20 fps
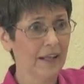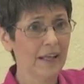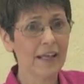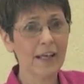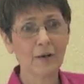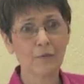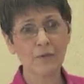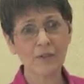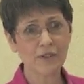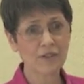
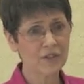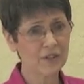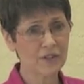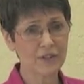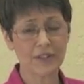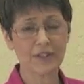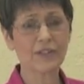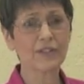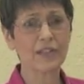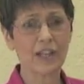It was
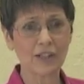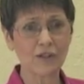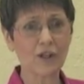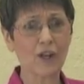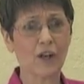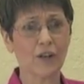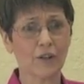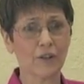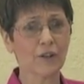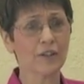such
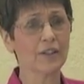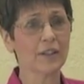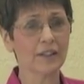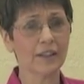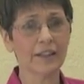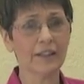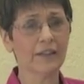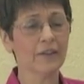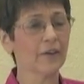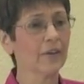a good
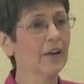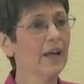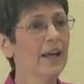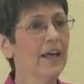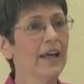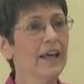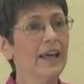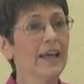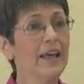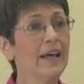cleaner.
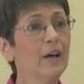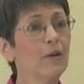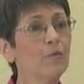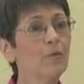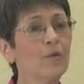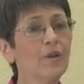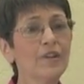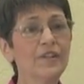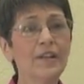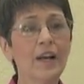It
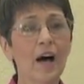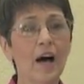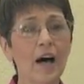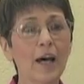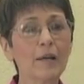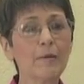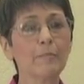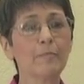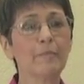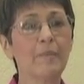would
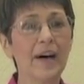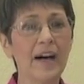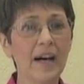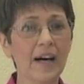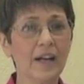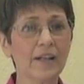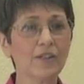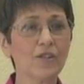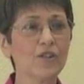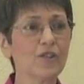not
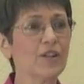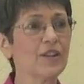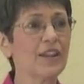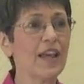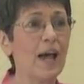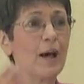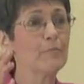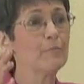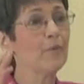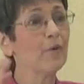budge
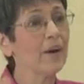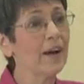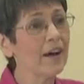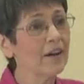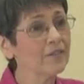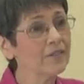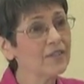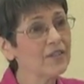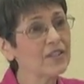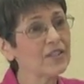that
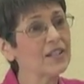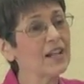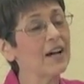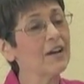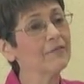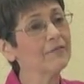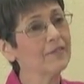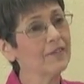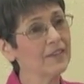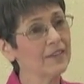brown
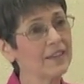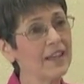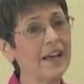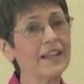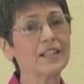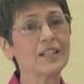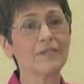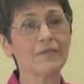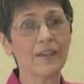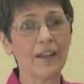stuff
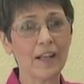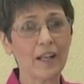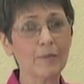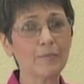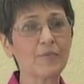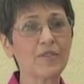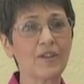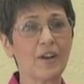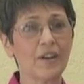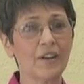that
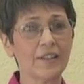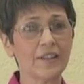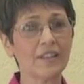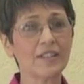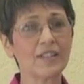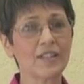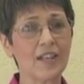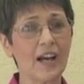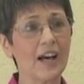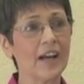develops on the
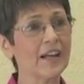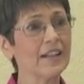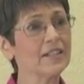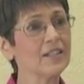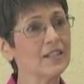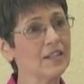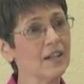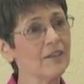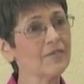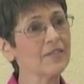
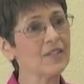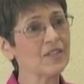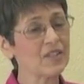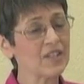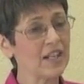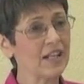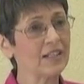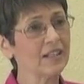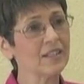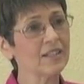sides of a
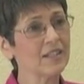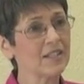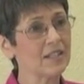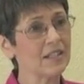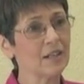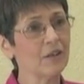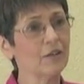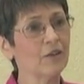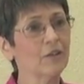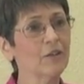stainless
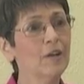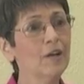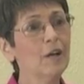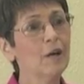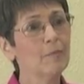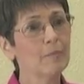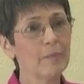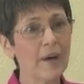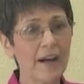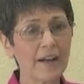steel
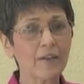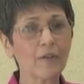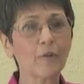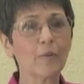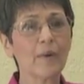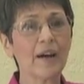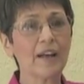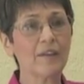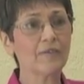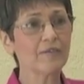
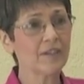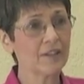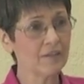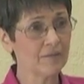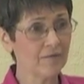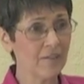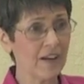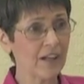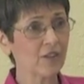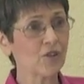microwave
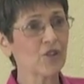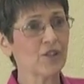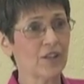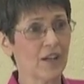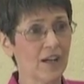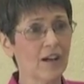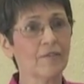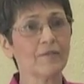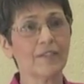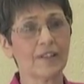convection
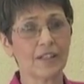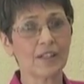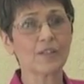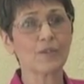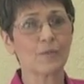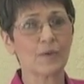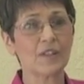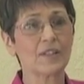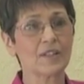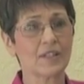oven,
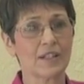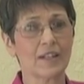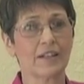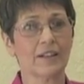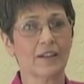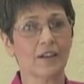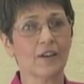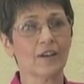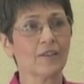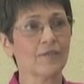is what's in
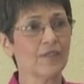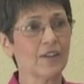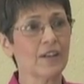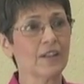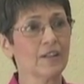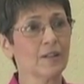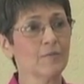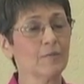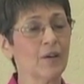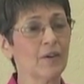an
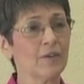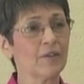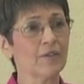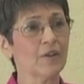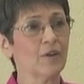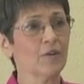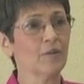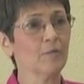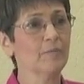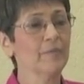RV and a
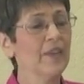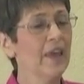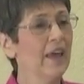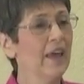motorhome.